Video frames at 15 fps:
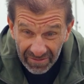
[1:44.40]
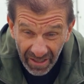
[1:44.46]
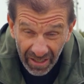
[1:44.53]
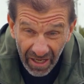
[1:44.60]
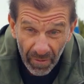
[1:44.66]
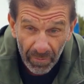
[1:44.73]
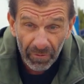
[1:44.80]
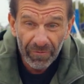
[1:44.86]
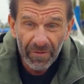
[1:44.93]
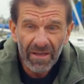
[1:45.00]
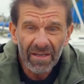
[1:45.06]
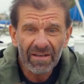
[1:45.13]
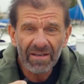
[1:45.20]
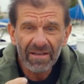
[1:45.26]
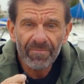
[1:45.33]
a couple
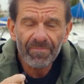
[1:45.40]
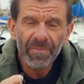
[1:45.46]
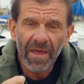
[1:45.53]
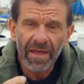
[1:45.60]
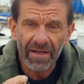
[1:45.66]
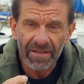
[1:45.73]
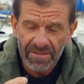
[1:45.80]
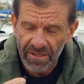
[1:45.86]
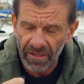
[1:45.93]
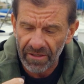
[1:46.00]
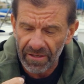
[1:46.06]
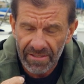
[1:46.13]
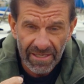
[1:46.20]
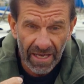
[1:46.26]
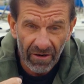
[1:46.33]
feet and it's still
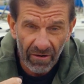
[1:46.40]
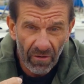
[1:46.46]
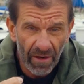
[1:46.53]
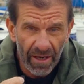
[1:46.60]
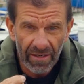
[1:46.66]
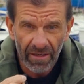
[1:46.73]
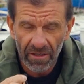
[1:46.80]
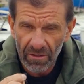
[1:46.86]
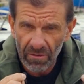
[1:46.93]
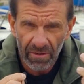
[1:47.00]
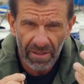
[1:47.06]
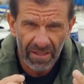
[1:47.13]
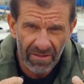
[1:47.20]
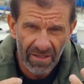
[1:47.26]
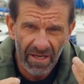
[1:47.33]
gonna sound great. You
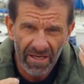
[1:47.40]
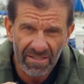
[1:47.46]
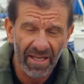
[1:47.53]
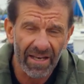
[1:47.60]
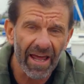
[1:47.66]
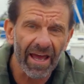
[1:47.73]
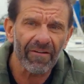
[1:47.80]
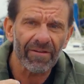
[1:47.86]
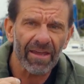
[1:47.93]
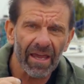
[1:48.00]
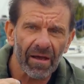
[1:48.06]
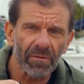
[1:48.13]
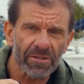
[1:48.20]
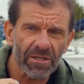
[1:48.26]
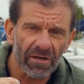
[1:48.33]
can get these that have
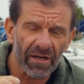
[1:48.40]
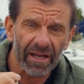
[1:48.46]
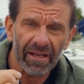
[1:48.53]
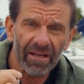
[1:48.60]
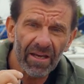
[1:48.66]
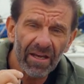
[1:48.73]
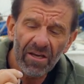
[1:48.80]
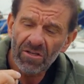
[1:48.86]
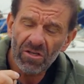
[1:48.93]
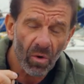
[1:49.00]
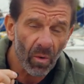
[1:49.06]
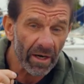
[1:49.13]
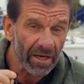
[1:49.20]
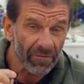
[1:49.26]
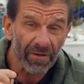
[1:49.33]
cables that are like
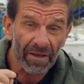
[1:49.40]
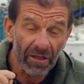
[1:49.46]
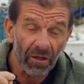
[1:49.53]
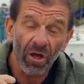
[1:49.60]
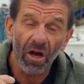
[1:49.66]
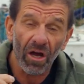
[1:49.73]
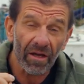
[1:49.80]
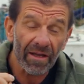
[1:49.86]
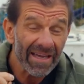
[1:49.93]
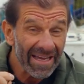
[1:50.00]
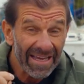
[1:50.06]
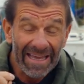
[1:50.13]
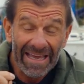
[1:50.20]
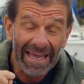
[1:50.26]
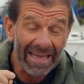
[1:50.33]
20 feet long
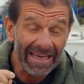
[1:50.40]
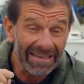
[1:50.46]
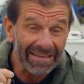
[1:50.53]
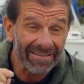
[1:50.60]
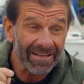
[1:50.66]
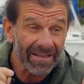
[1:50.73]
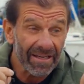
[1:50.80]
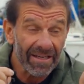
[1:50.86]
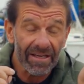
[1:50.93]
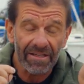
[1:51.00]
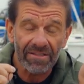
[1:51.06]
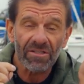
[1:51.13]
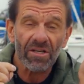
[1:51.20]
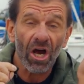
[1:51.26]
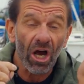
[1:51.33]
and
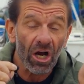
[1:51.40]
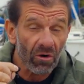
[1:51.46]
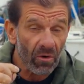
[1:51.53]
it's a